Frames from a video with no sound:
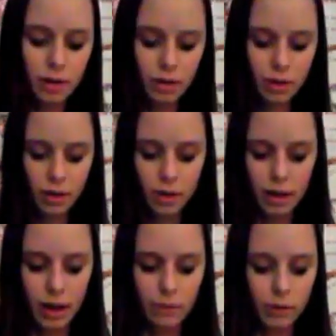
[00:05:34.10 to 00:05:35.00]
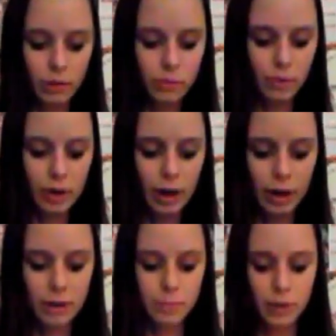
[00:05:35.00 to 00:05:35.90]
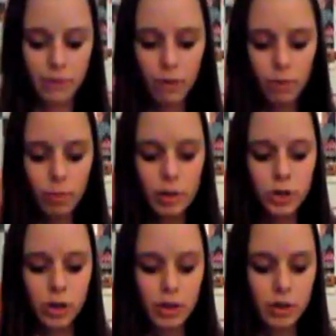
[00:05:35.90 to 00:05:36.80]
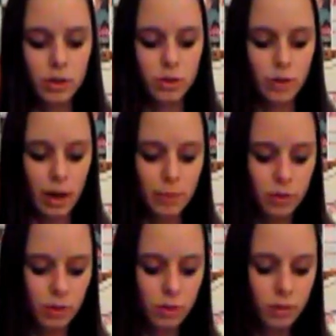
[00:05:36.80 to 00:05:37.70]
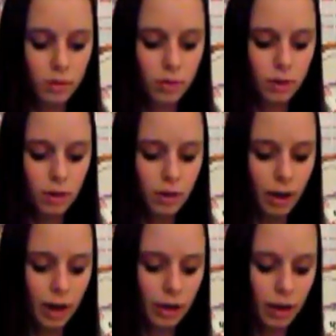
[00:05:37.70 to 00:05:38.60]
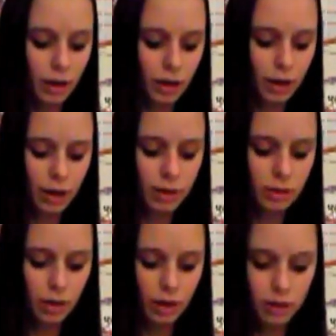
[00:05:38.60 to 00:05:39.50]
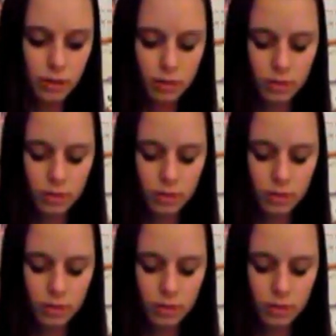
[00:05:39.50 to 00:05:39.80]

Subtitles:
and I have one that's for every guy. But if you ever want to show you this scrapbook, I can. It has like,